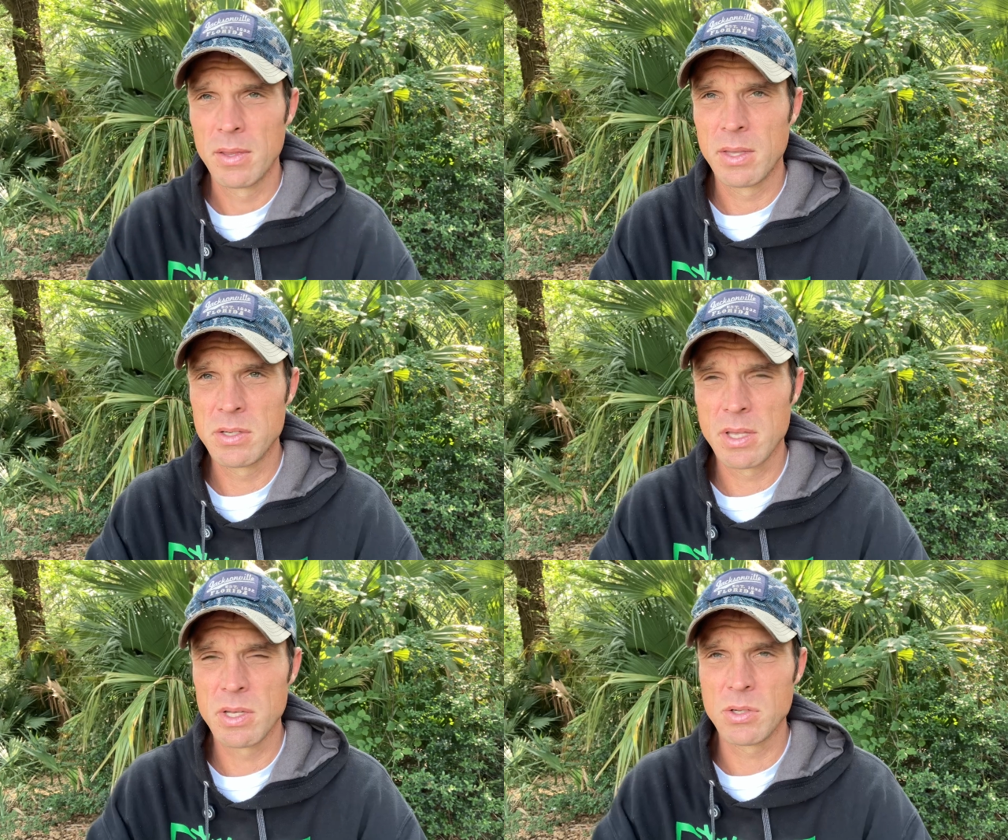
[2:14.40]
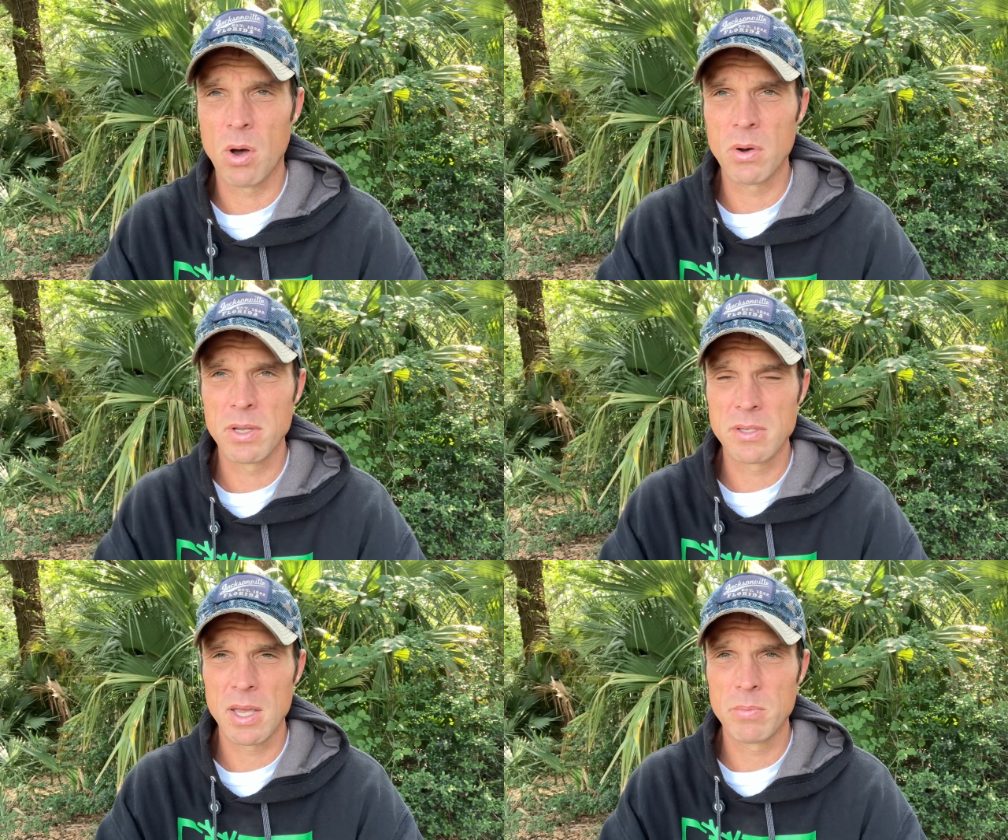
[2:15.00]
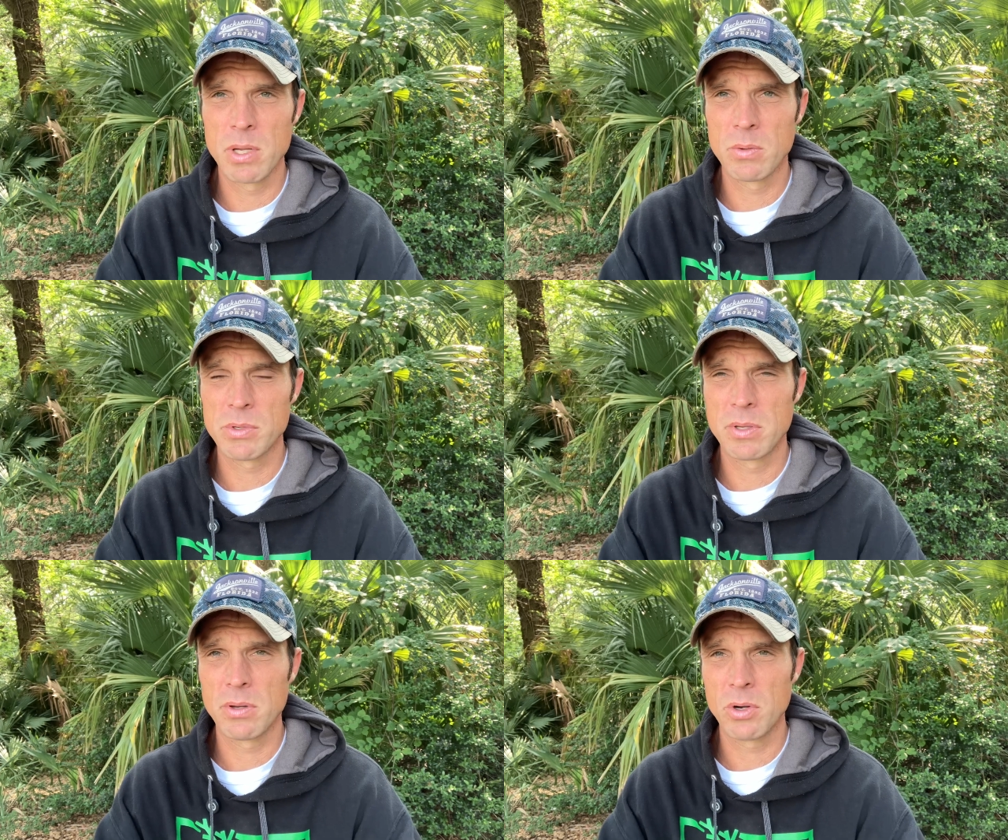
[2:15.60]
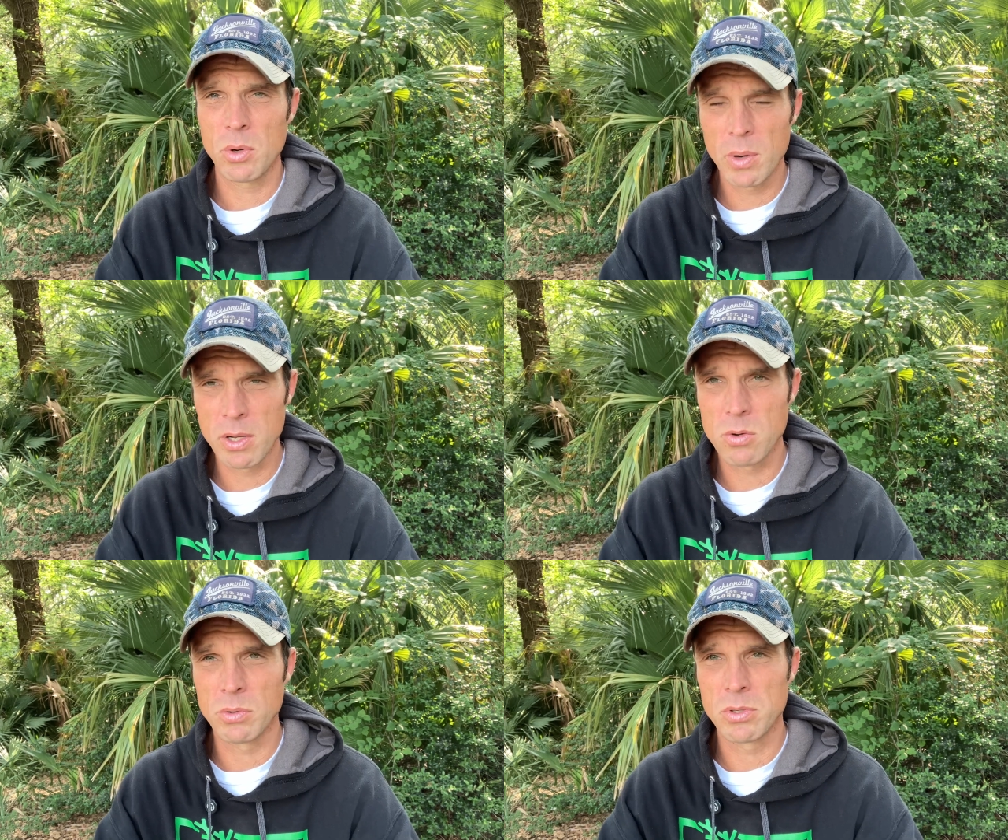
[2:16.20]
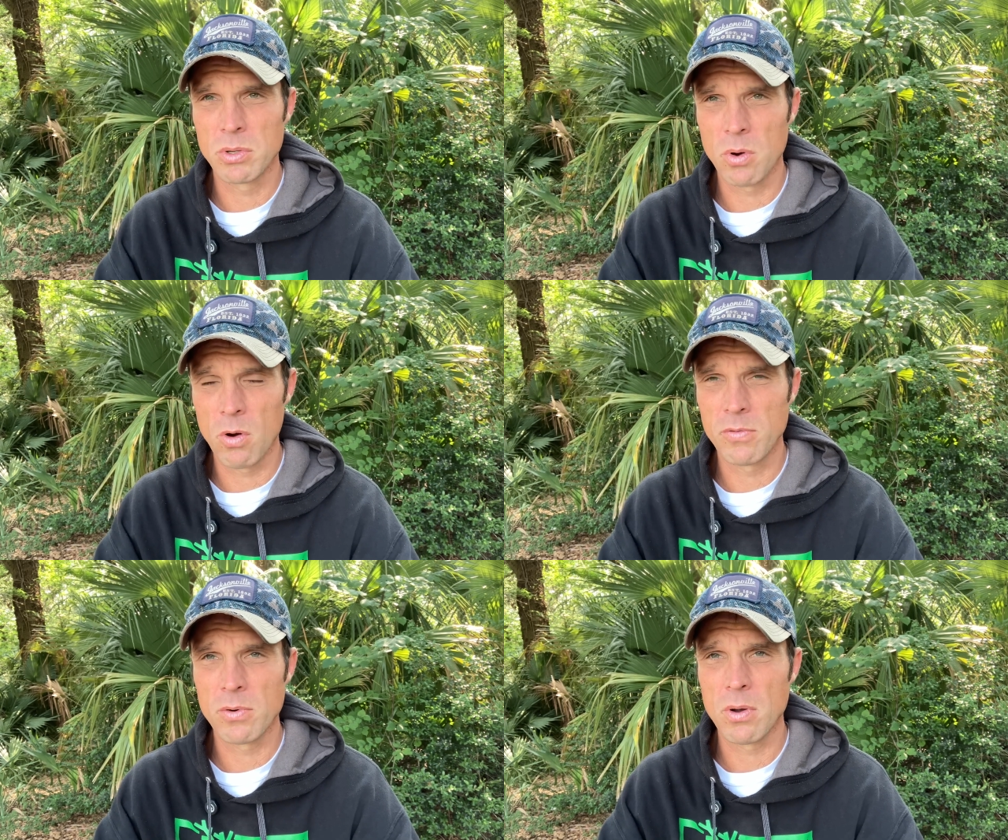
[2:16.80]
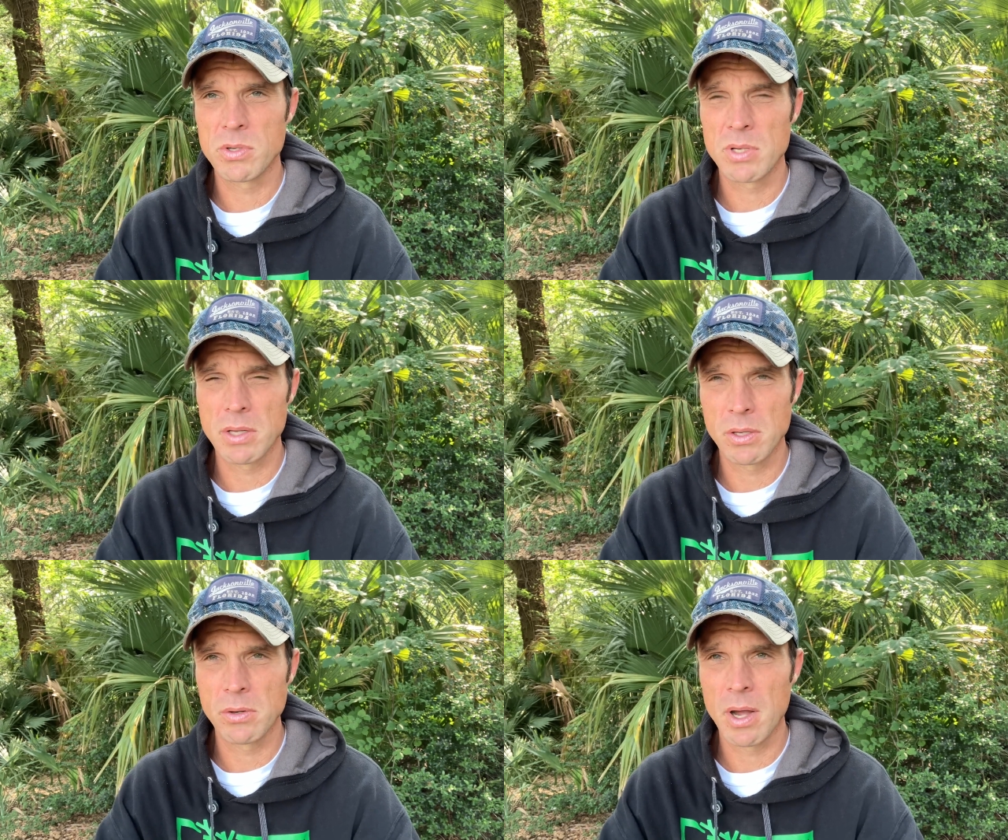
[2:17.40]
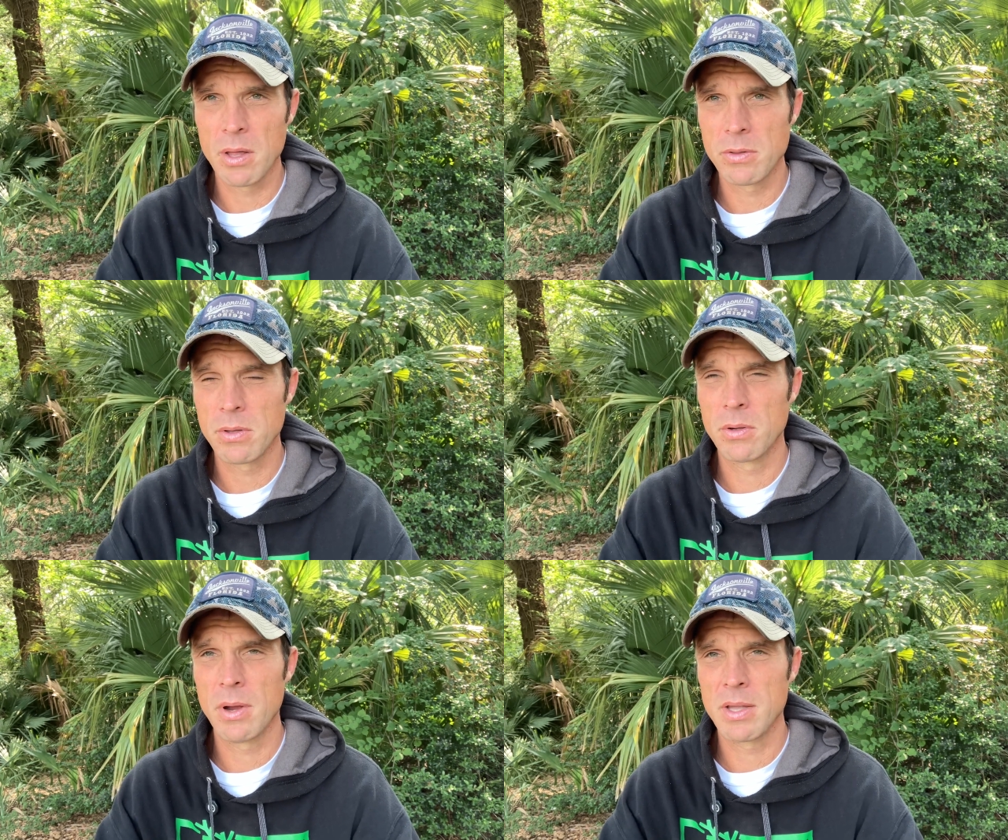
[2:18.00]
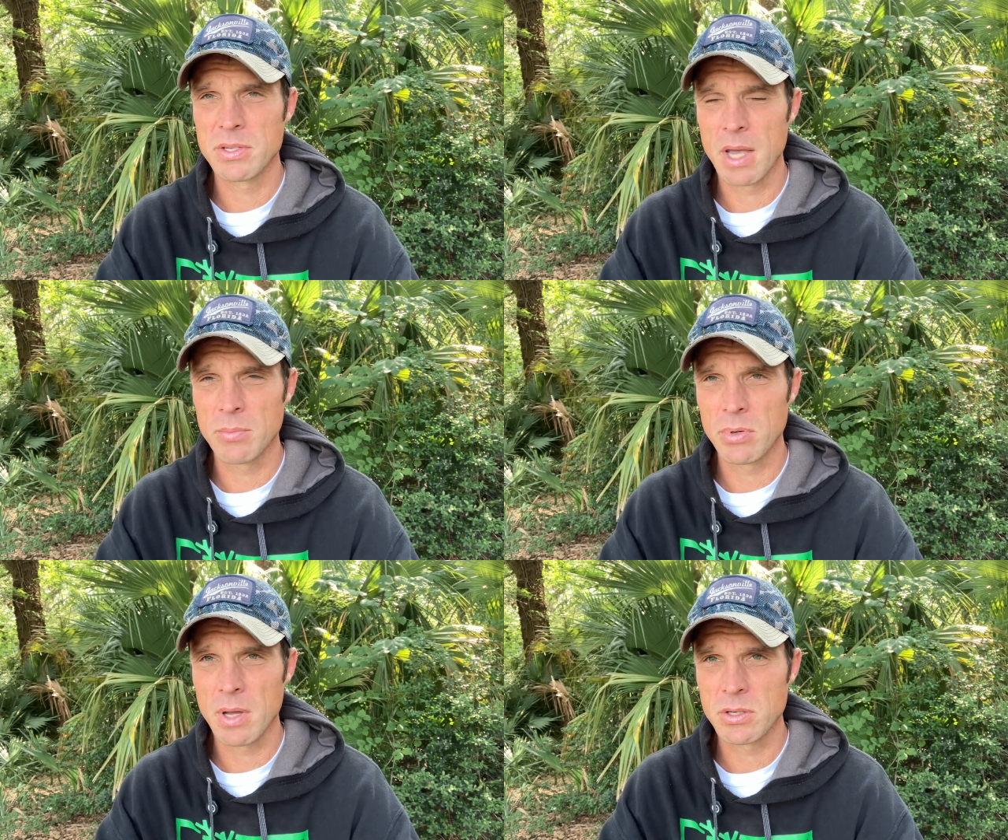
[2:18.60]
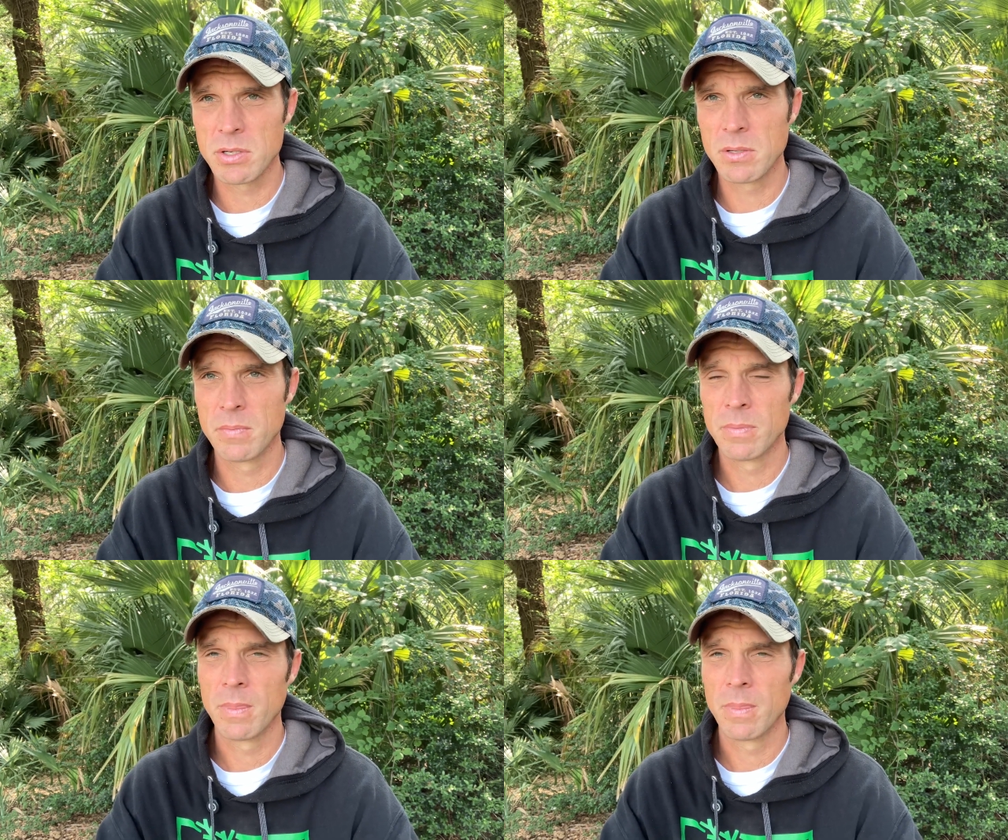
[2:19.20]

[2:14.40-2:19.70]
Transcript: These things all contain minerals and they're critical to your overall cellular health, your enzyme production,